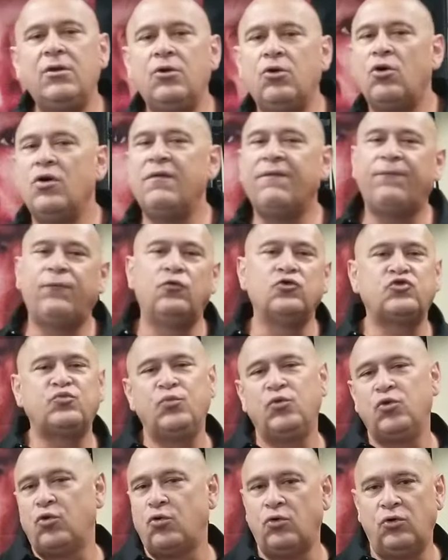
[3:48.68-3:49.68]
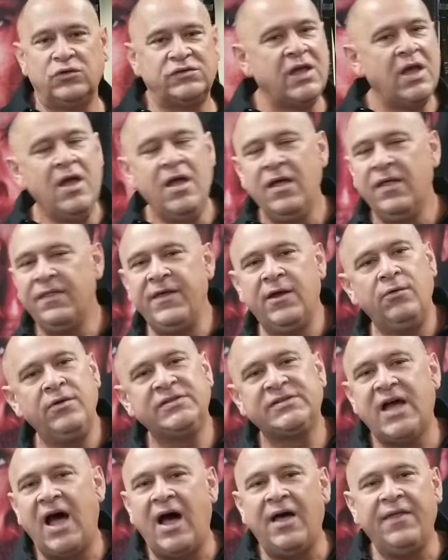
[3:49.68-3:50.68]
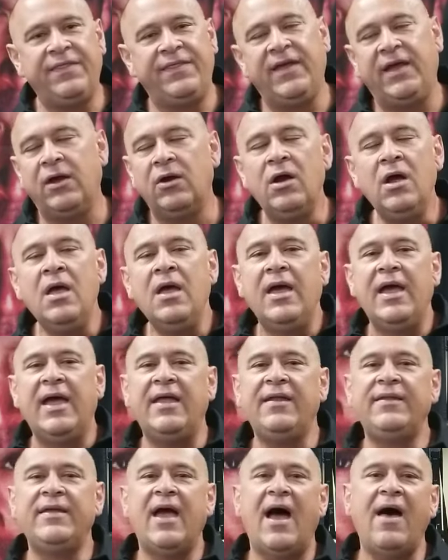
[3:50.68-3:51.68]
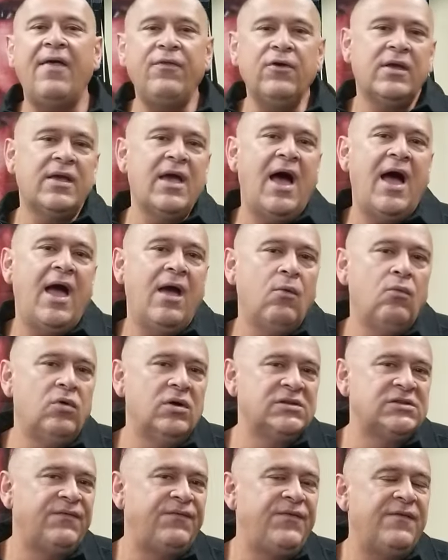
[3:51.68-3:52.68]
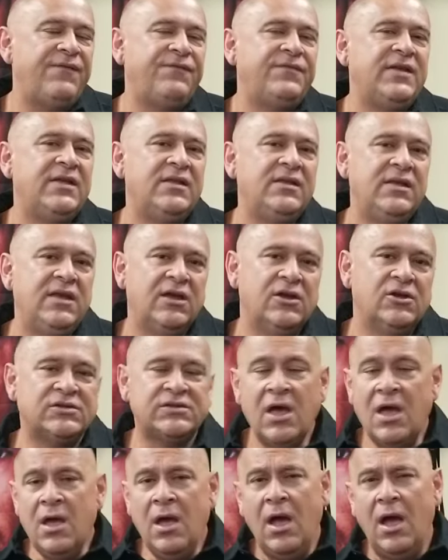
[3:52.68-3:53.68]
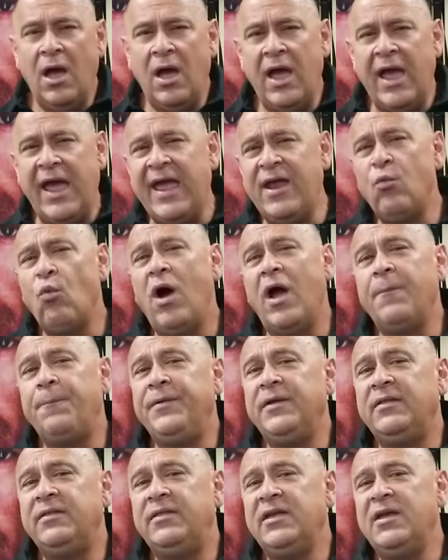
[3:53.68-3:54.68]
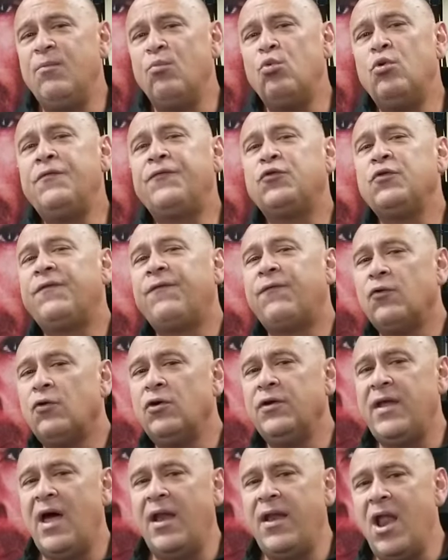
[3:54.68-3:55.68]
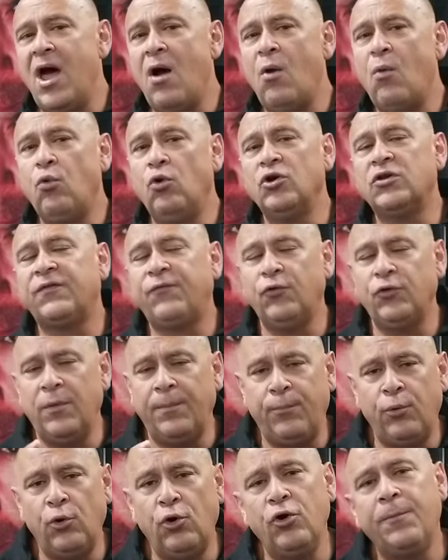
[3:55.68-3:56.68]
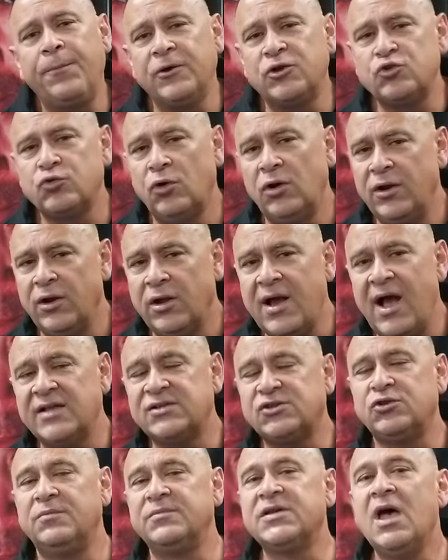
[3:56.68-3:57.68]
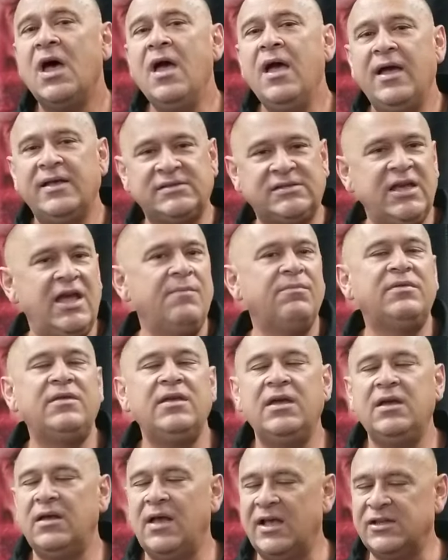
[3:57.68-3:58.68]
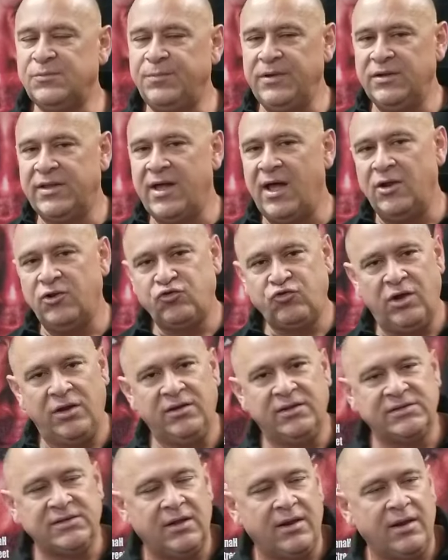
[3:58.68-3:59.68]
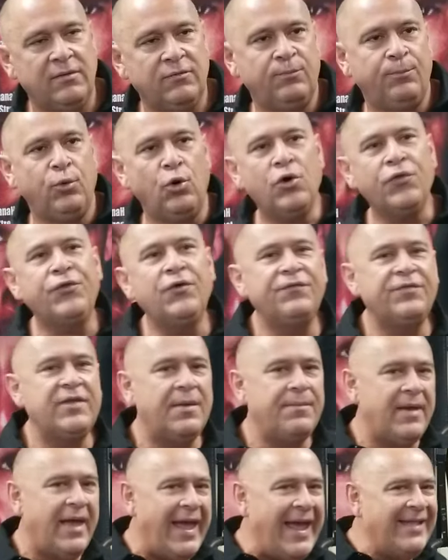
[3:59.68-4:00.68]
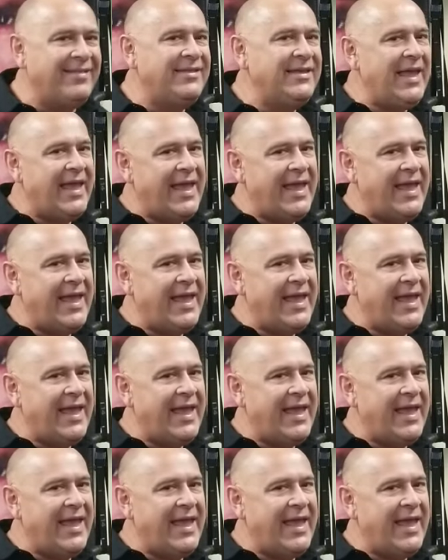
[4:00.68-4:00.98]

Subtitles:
law enforcement course there is out there. And the other guy was 15 years NYPD, moved to Florida, now works for the Border Patrol and Customs. Same thing has been done, training. Both of them at the